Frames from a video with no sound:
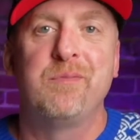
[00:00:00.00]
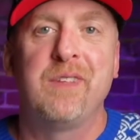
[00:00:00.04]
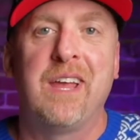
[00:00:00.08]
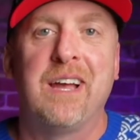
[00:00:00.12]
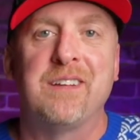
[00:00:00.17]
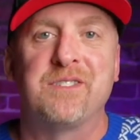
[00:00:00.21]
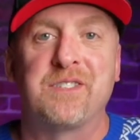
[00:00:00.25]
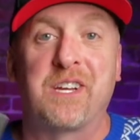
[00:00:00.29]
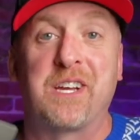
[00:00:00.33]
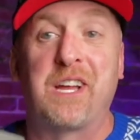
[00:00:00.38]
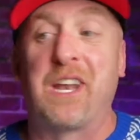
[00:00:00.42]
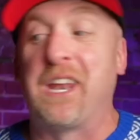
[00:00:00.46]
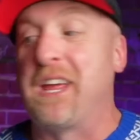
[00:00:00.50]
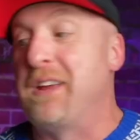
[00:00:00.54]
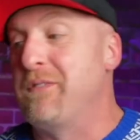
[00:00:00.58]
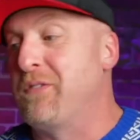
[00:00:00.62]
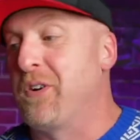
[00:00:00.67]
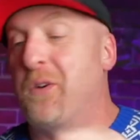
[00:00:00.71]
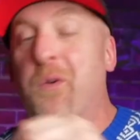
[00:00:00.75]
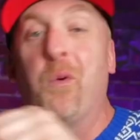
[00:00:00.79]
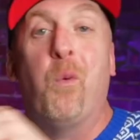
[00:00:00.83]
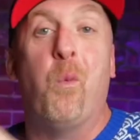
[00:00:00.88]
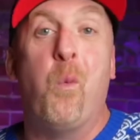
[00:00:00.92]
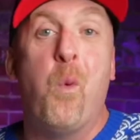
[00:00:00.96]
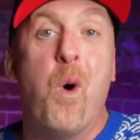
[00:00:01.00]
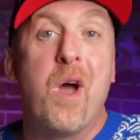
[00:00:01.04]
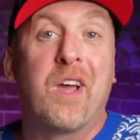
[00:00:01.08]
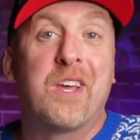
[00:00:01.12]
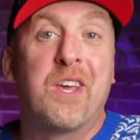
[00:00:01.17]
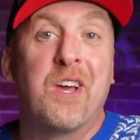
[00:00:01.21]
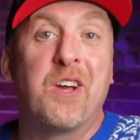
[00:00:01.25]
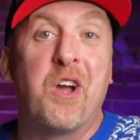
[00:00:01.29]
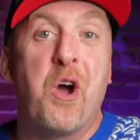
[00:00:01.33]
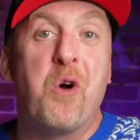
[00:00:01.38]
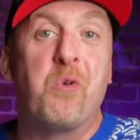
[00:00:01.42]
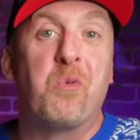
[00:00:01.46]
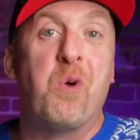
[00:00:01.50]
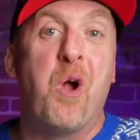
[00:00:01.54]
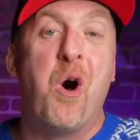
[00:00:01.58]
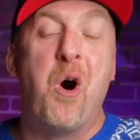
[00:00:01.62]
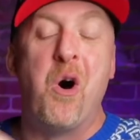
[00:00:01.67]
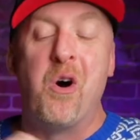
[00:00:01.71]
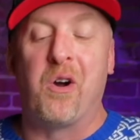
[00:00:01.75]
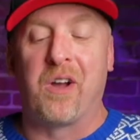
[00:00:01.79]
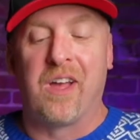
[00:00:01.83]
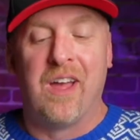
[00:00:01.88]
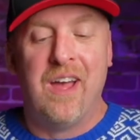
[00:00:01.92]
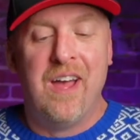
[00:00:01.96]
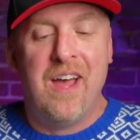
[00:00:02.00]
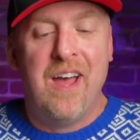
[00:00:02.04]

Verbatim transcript: Yeah, it's a cleaver. What could go wrong?